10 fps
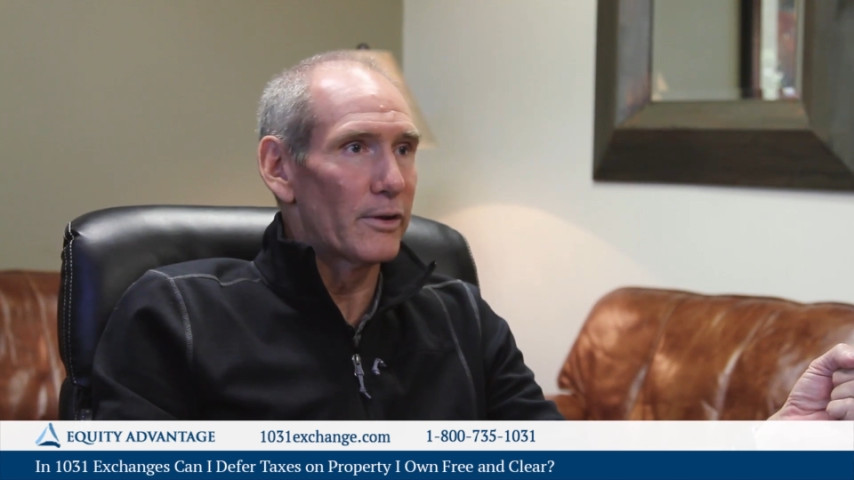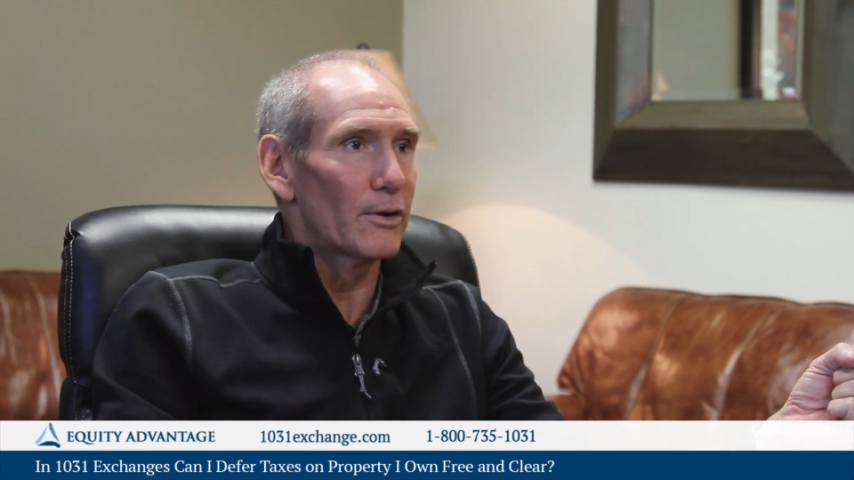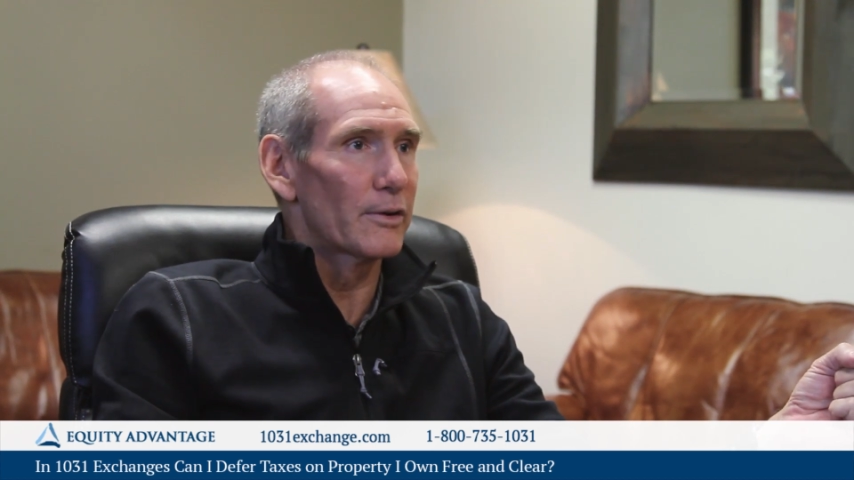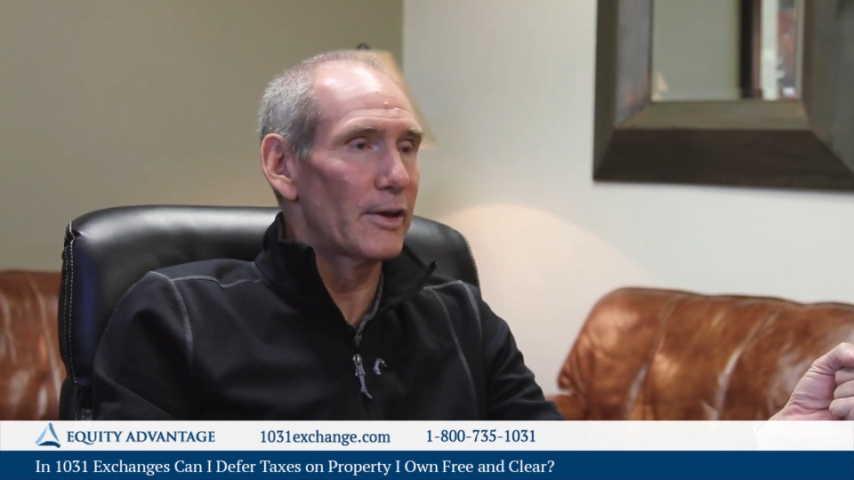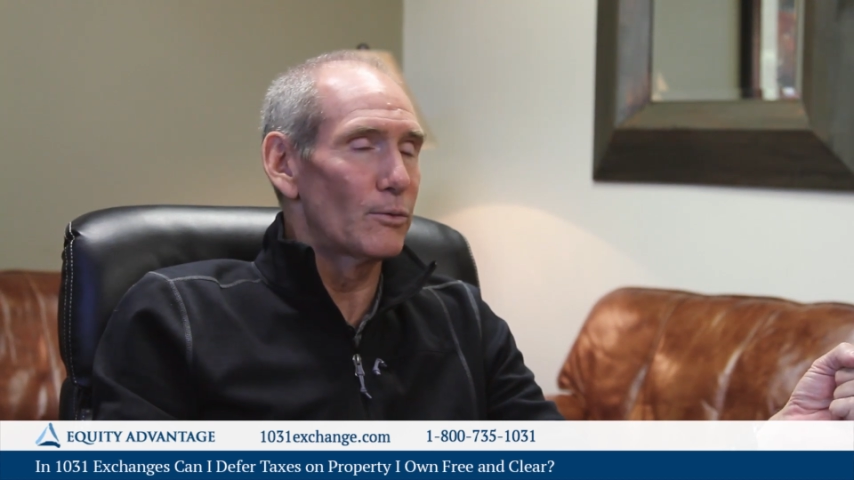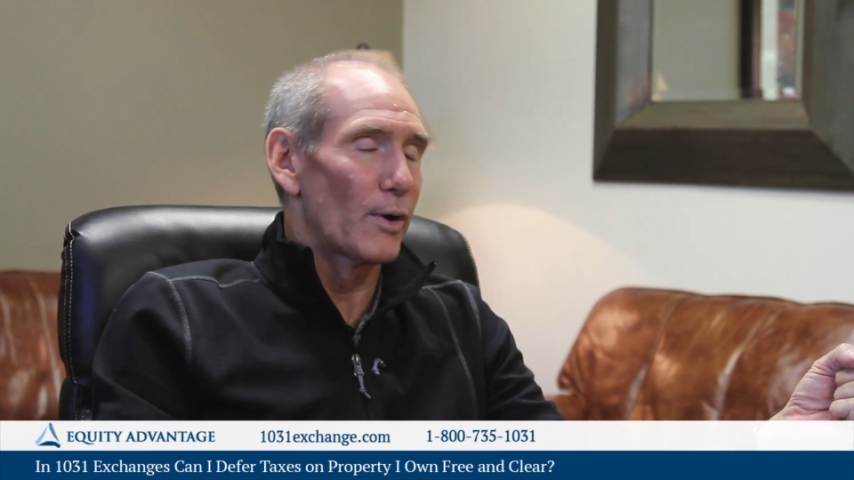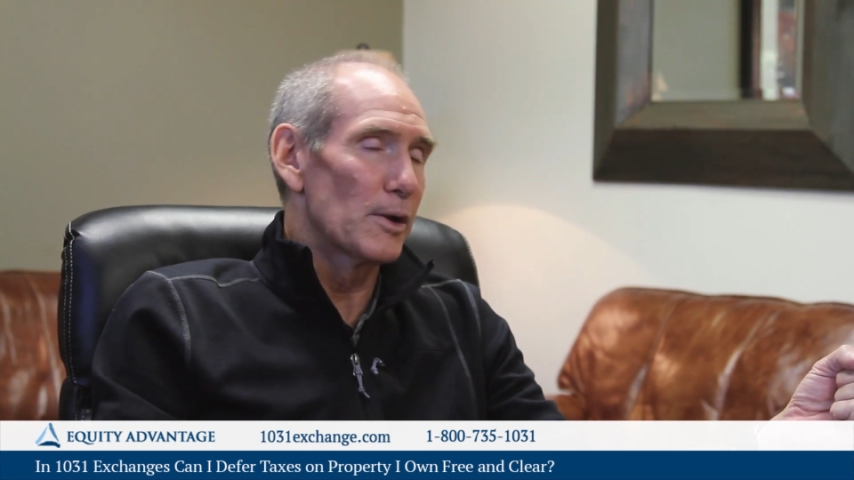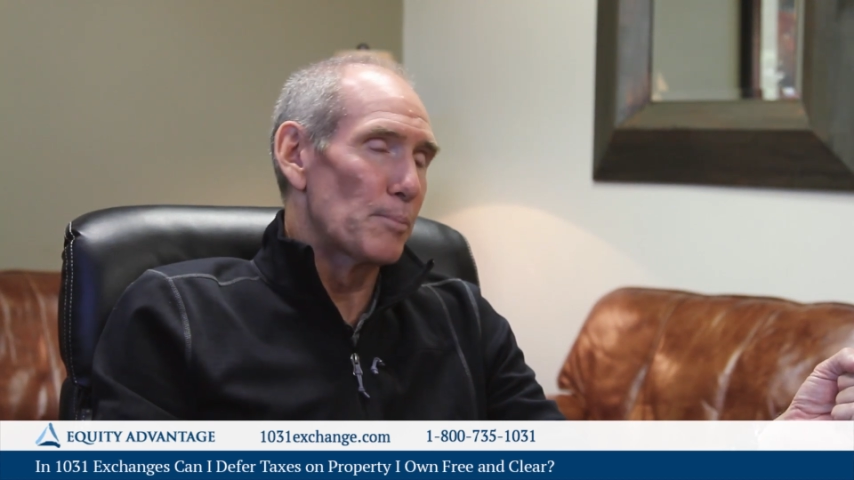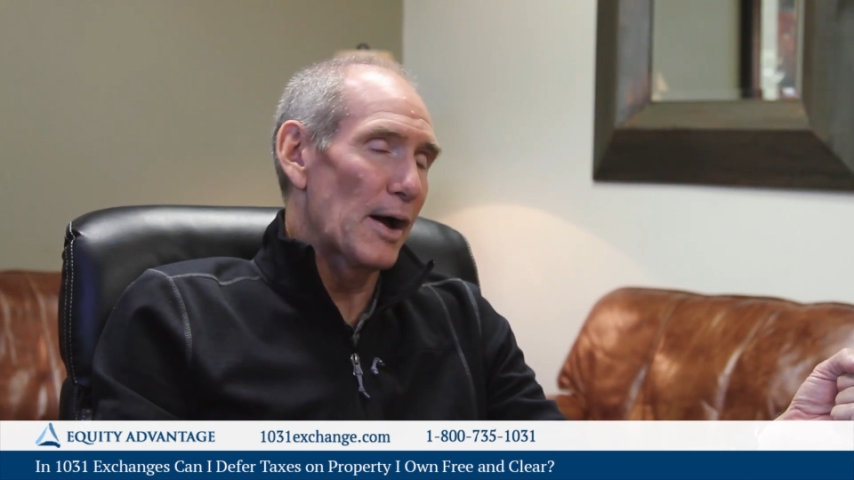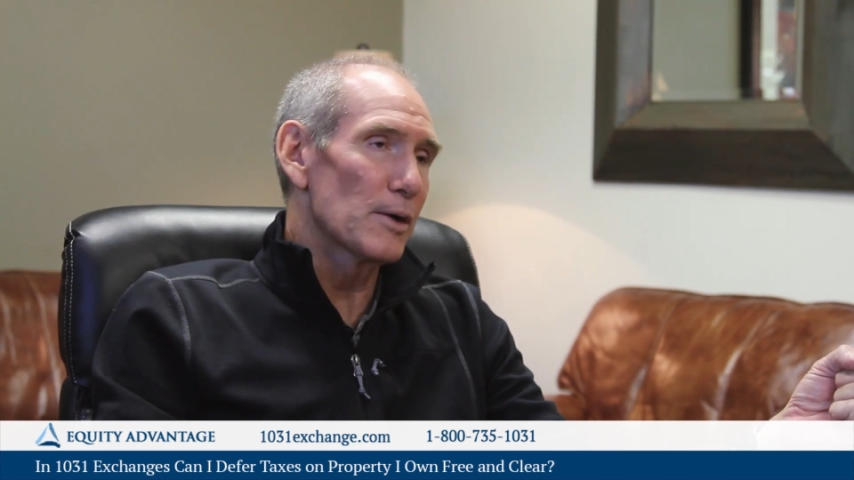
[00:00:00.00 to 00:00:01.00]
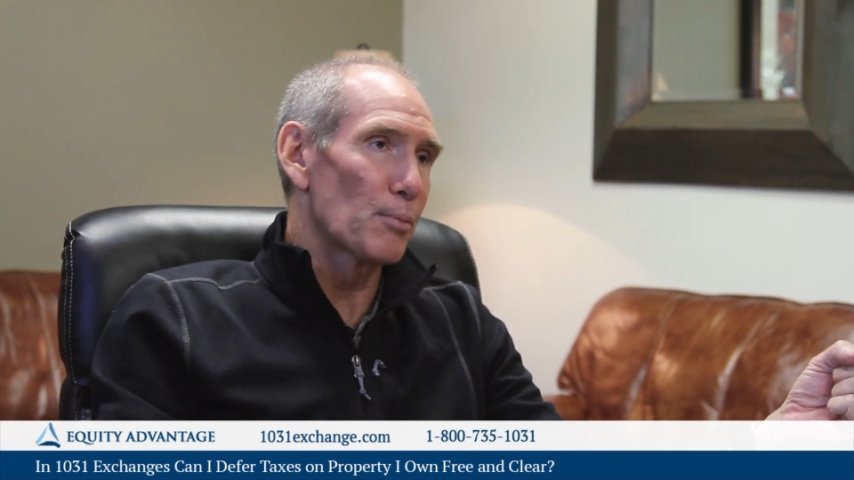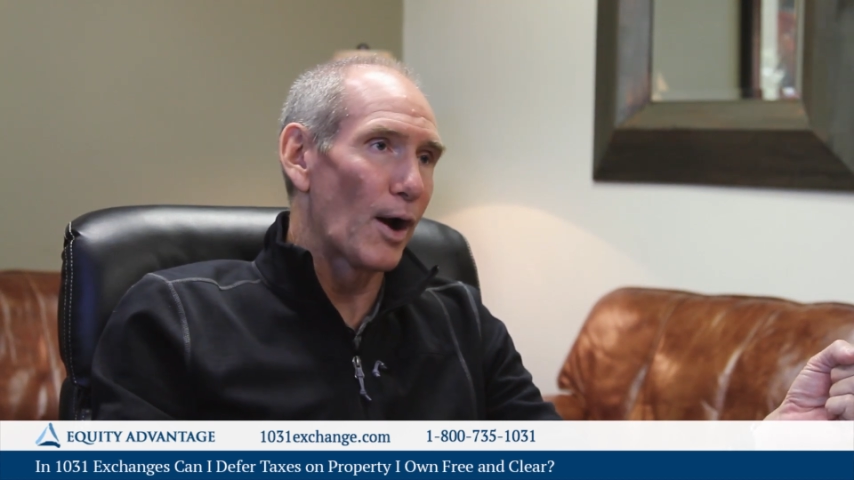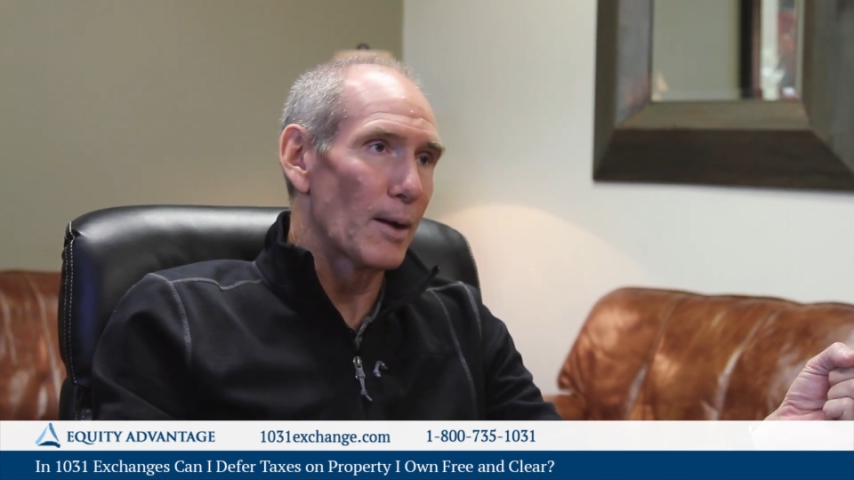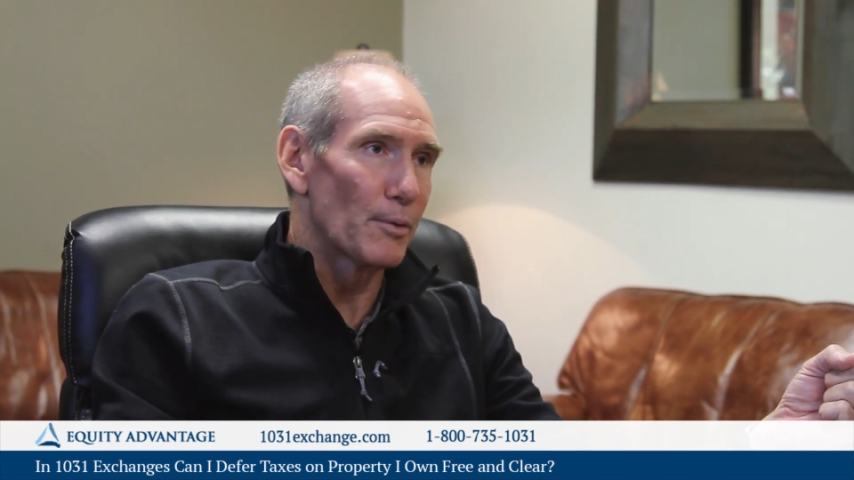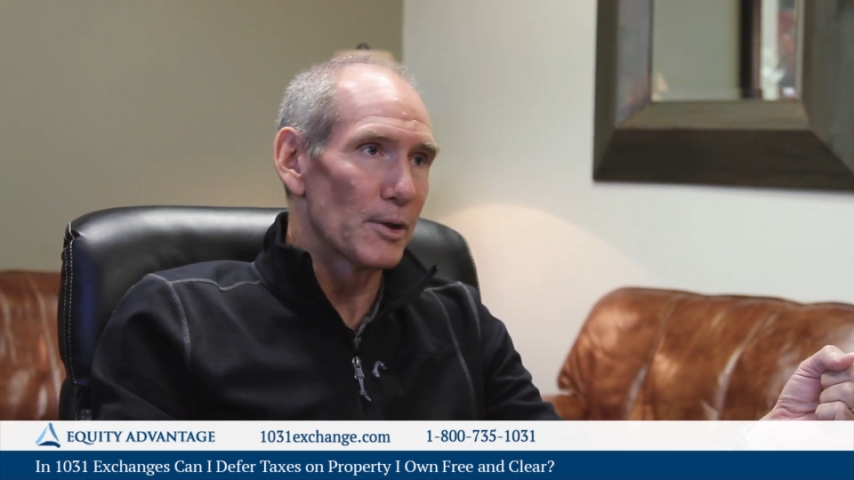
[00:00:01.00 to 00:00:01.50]
they're getting ready to buy a
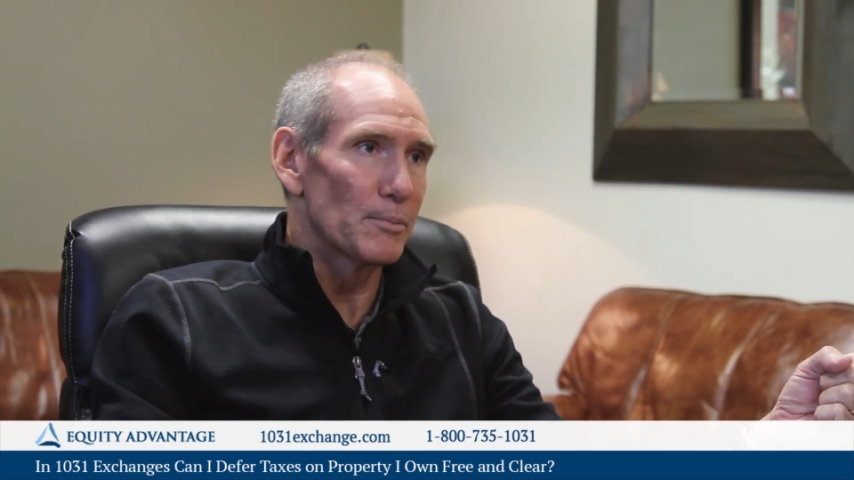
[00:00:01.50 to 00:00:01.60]
property,